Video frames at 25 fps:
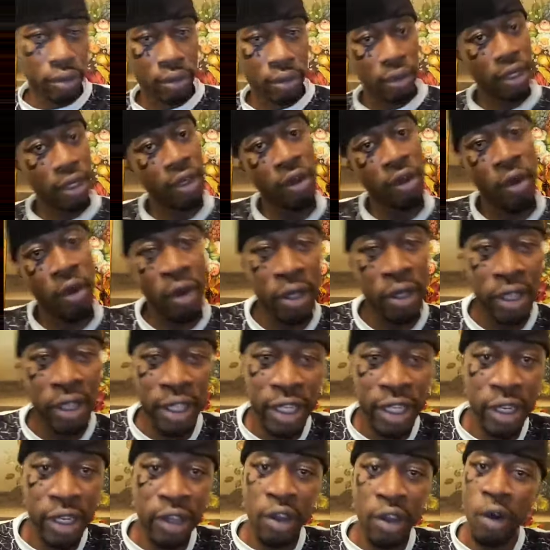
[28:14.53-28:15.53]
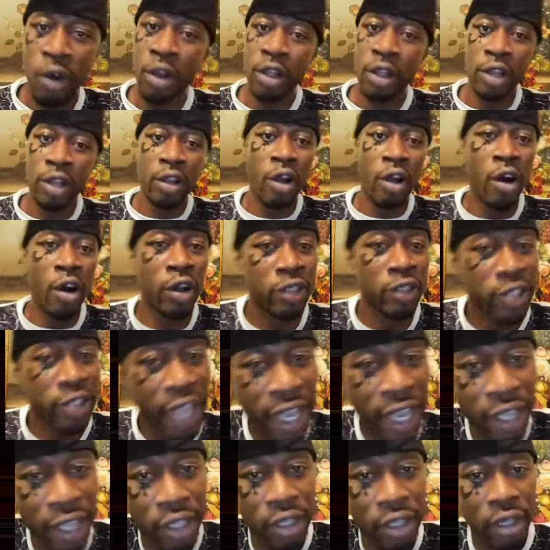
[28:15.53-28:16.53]
and call, and call a long
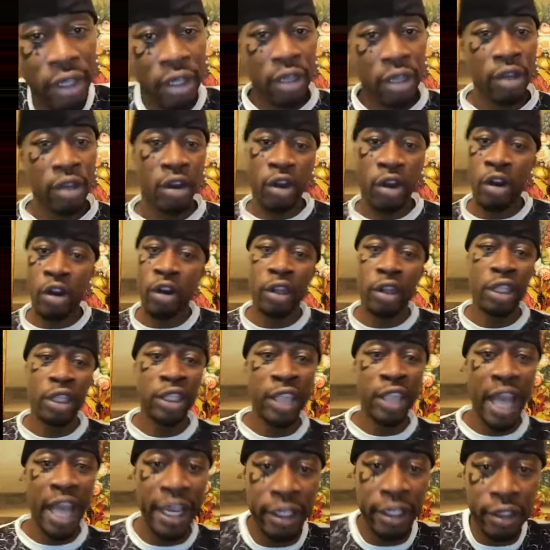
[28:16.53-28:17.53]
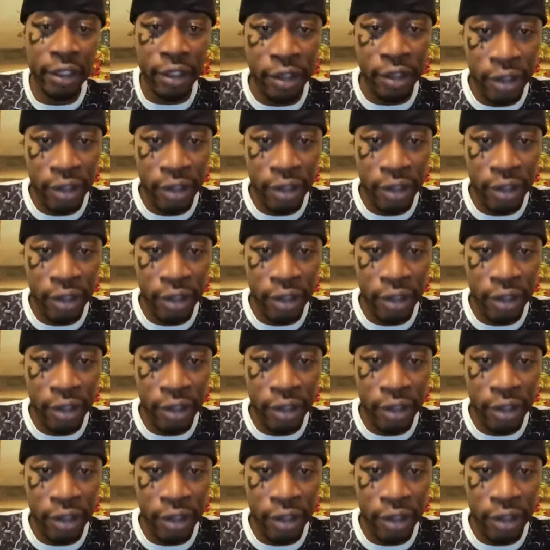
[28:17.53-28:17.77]
day or early night.